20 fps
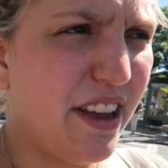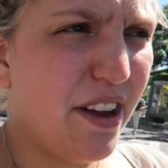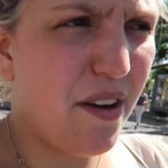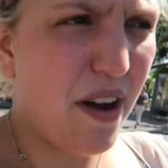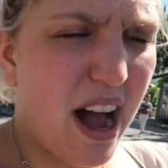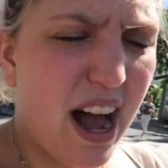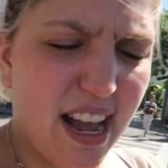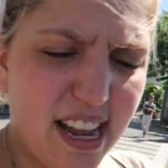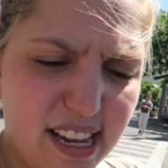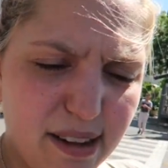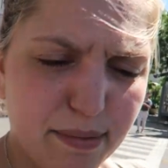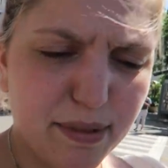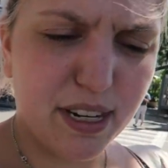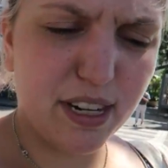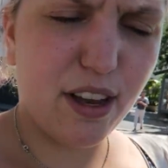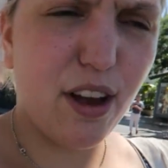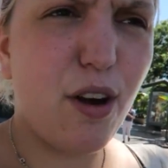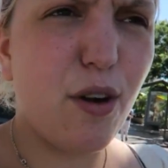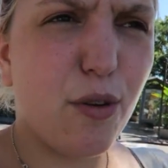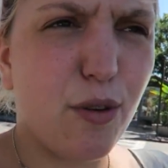So I'm
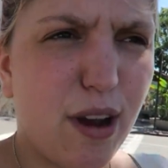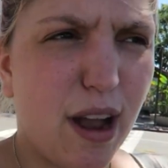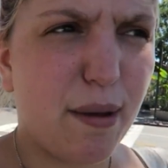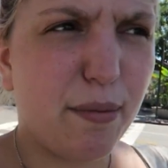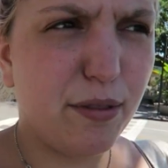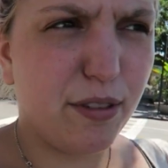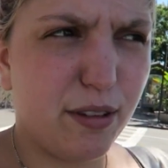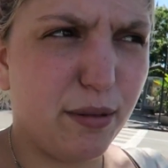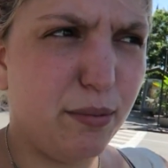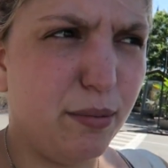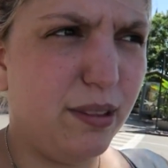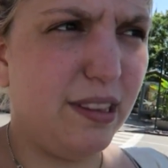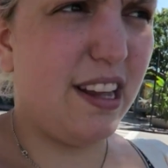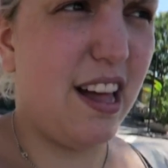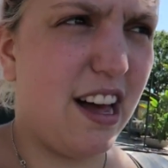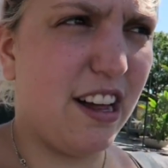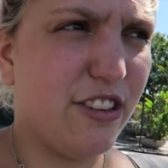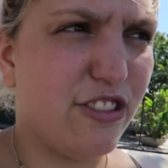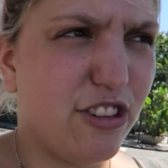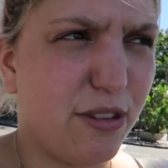gonna go grab some
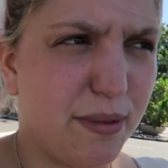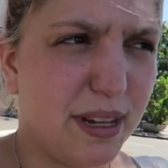lunch.